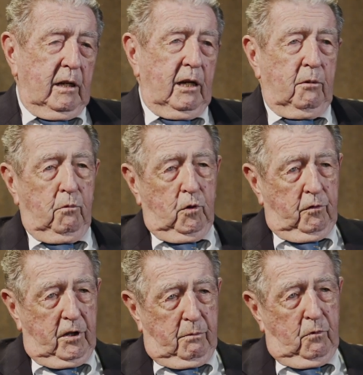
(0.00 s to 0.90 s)
and
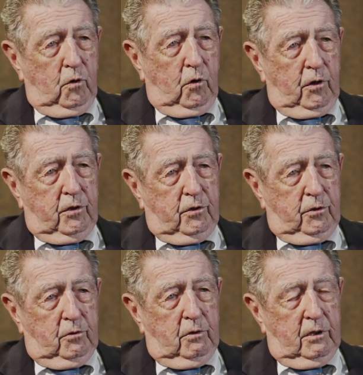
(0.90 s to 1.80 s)
moved them north
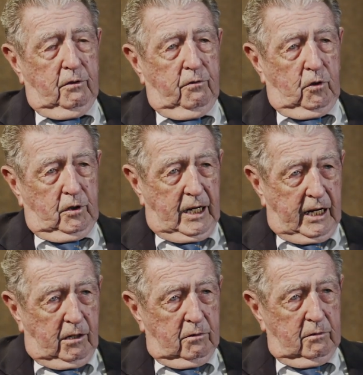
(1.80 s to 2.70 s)
to uh, Vung
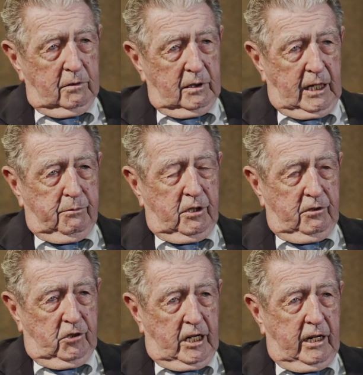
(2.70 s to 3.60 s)
Tau, Cap
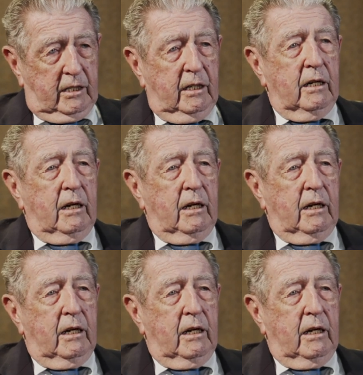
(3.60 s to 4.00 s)
Saint Jacques,